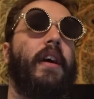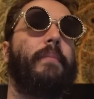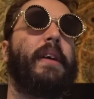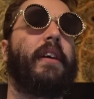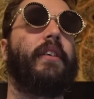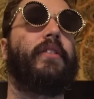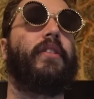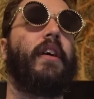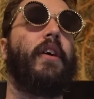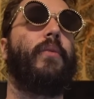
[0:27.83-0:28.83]

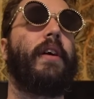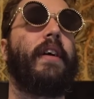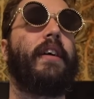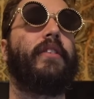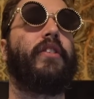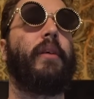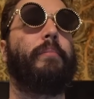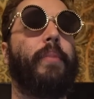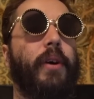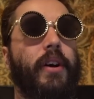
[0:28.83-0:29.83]
Because whereas a
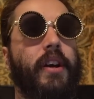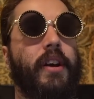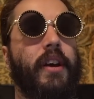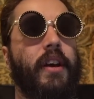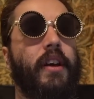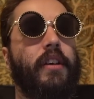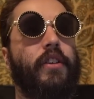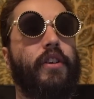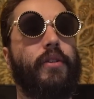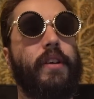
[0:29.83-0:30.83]
book,
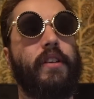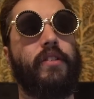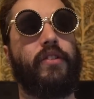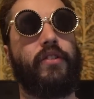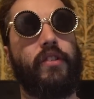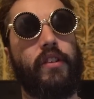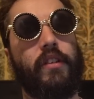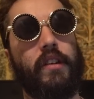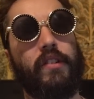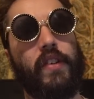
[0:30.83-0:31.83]
you know, is
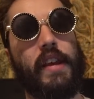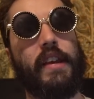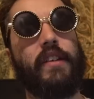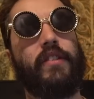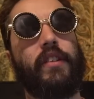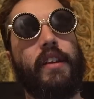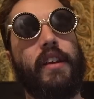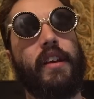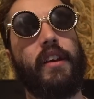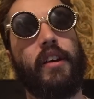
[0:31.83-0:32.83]
is
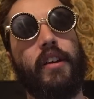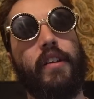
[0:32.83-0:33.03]
easily